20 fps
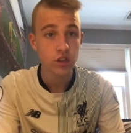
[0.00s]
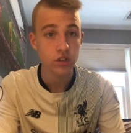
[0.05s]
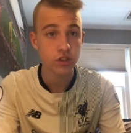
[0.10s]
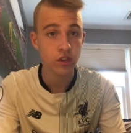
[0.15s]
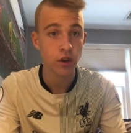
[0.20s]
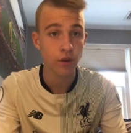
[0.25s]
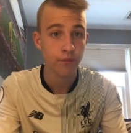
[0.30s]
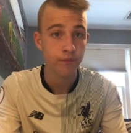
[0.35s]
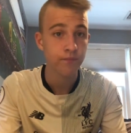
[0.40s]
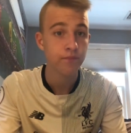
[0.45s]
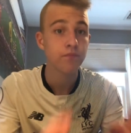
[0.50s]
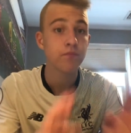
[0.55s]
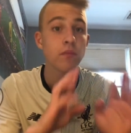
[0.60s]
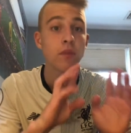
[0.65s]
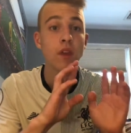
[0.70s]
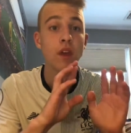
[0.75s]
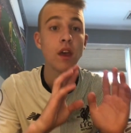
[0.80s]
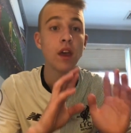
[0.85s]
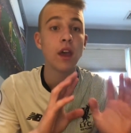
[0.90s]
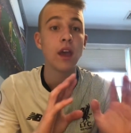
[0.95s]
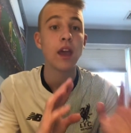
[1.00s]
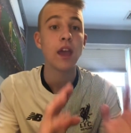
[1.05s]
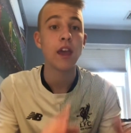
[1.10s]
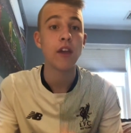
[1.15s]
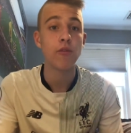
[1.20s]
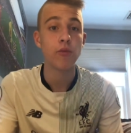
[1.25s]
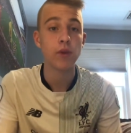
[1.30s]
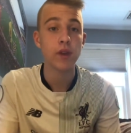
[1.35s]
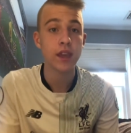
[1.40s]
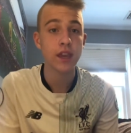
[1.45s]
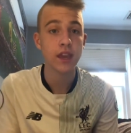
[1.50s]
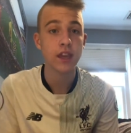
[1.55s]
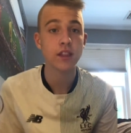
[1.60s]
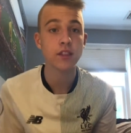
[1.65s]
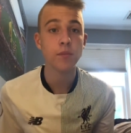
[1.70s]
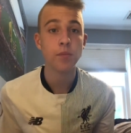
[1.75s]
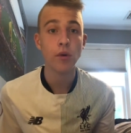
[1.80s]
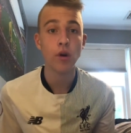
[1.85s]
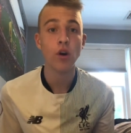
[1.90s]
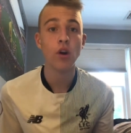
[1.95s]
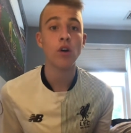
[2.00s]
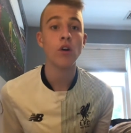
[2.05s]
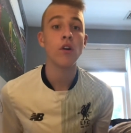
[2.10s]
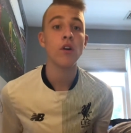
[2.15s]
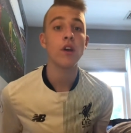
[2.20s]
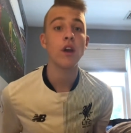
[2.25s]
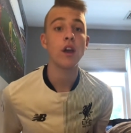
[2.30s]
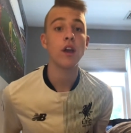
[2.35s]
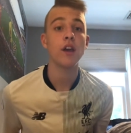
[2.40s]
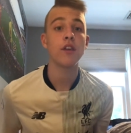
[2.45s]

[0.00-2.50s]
So, if we can get the ball